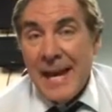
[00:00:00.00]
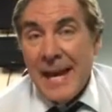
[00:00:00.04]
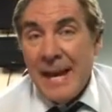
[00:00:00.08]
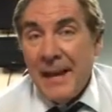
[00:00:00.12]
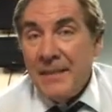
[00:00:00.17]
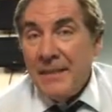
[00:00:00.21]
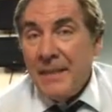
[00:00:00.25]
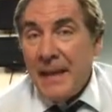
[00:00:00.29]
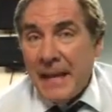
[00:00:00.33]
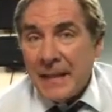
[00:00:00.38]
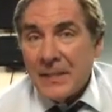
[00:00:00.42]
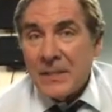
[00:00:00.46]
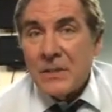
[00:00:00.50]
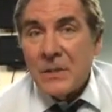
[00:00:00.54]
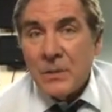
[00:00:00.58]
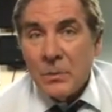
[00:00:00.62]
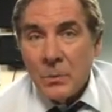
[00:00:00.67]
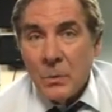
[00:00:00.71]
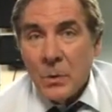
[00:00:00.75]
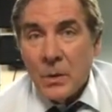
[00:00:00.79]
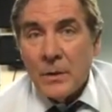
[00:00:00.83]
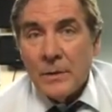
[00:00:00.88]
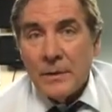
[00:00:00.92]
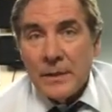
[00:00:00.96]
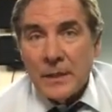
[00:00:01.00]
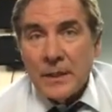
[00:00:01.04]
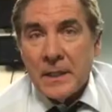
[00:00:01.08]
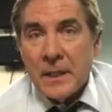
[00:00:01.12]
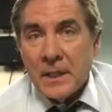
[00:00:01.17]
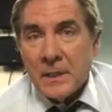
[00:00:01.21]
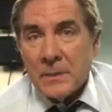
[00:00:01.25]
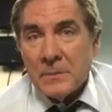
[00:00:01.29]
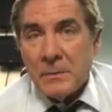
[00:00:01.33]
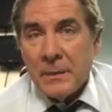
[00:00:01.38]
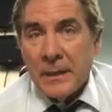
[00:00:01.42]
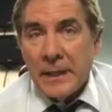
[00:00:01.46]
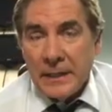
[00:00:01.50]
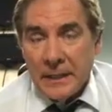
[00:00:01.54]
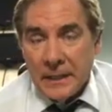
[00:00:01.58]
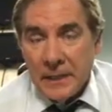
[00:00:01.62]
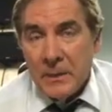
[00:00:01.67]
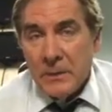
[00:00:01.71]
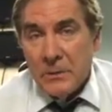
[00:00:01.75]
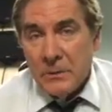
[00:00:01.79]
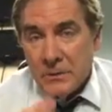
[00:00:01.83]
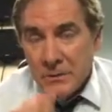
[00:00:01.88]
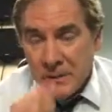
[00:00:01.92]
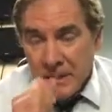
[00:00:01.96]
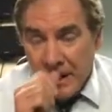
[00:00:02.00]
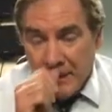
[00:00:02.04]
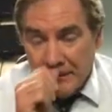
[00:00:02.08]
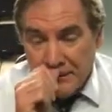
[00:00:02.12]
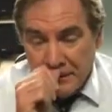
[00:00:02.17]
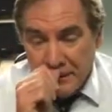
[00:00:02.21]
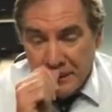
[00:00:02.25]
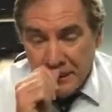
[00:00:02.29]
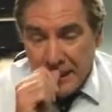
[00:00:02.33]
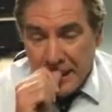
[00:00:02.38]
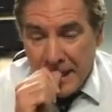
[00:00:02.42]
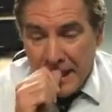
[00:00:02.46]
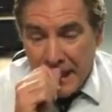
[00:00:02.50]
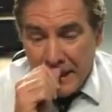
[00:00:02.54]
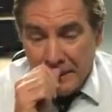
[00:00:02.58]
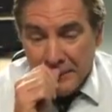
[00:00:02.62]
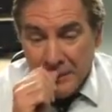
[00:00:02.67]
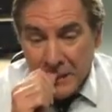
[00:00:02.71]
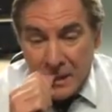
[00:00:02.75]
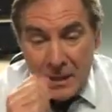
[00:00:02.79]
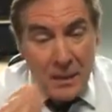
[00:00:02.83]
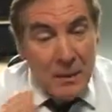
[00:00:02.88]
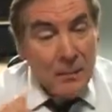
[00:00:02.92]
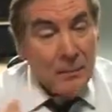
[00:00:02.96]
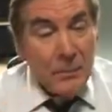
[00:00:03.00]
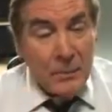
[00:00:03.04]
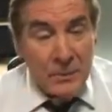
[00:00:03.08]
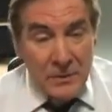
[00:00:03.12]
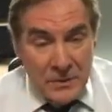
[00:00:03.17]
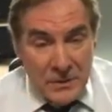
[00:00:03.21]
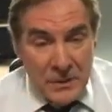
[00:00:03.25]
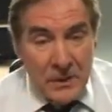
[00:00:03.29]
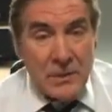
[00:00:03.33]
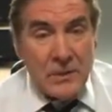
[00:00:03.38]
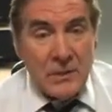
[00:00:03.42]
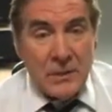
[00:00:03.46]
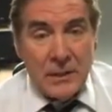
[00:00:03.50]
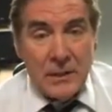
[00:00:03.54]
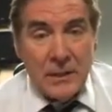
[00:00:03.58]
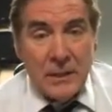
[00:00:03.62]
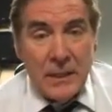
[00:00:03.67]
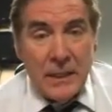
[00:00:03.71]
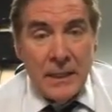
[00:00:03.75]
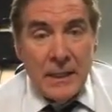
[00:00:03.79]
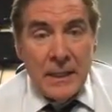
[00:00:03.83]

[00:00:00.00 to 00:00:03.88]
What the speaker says: And that's the word that Gus Bradley used after the game, precision.